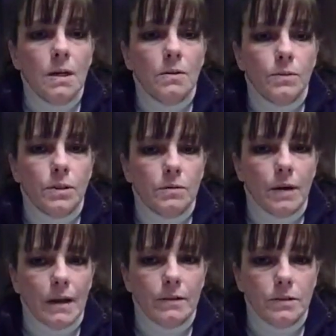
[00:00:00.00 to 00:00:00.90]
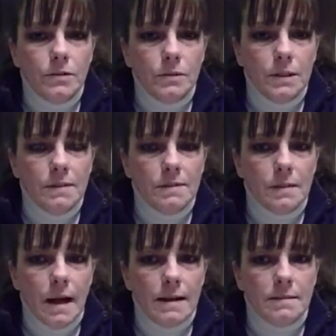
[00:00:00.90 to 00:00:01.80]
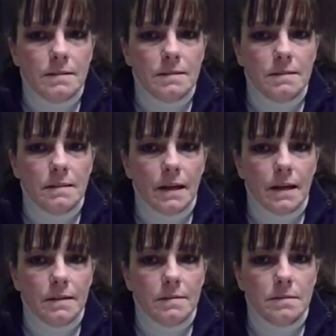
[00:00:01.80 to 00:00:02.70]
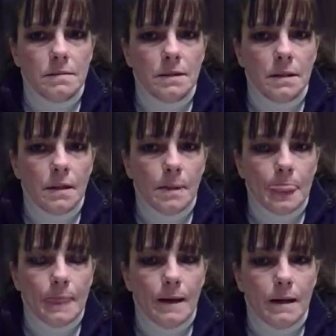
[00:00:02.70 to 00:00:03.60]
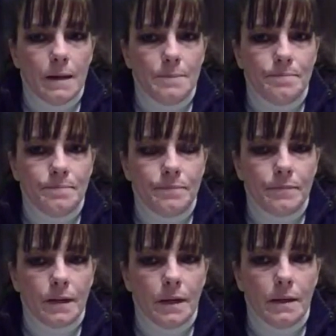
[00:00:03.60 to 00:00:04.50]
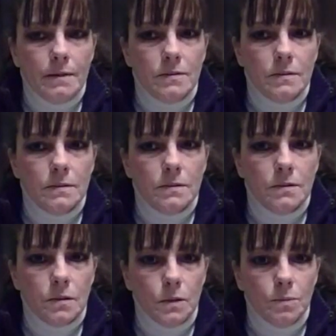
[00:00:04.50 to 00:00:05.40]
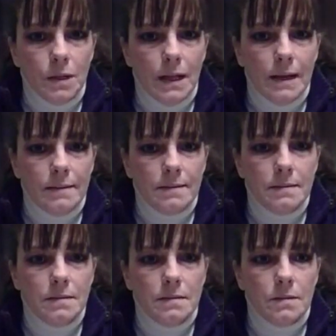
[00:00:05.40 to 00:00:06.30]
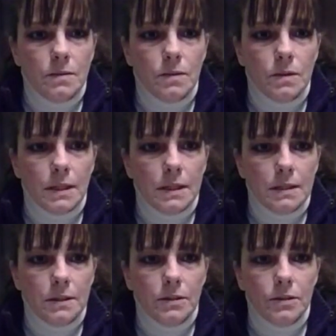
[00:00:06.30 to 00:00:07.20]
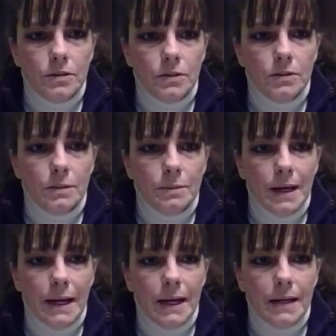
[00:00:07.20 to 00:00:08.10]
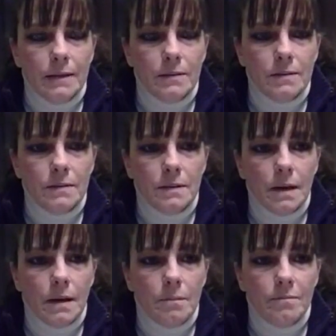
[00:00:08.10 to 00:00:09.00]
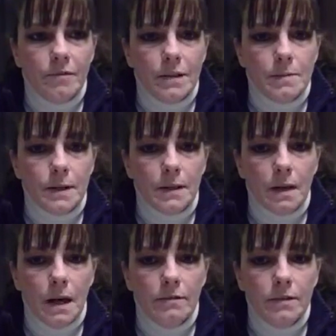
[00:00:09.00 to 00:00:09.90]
Would you rather do these classes as Zoom classes or continue to do them as Facebook Live?